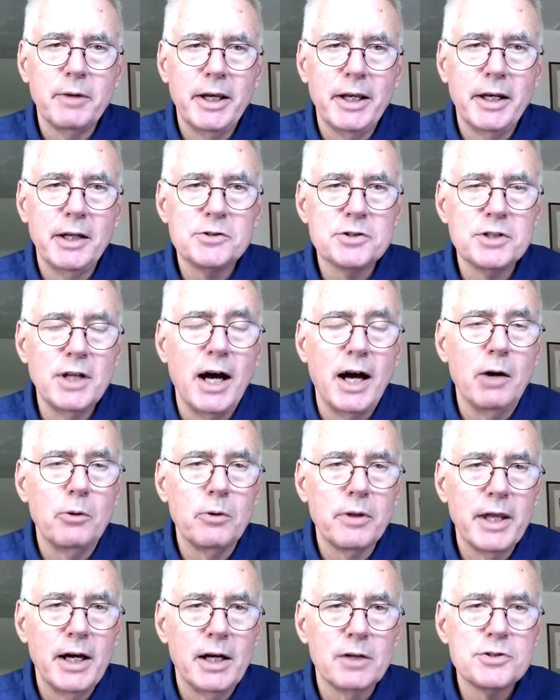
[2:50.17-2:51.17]
It is not
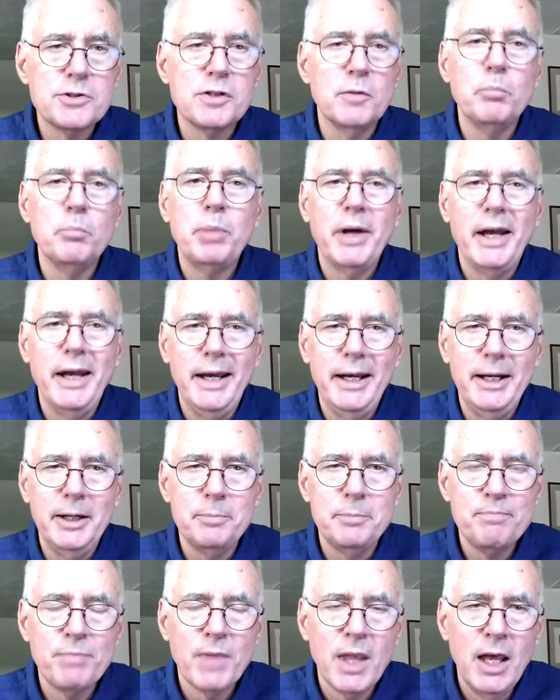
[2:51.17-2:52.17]
without some
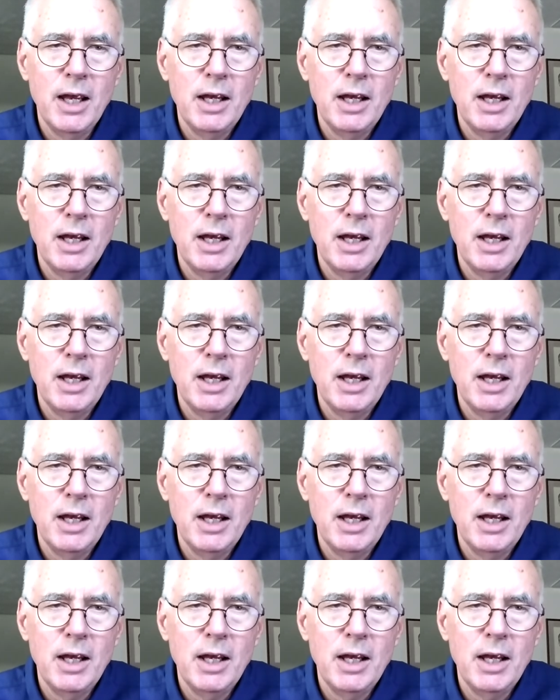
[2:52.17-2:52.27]
pain.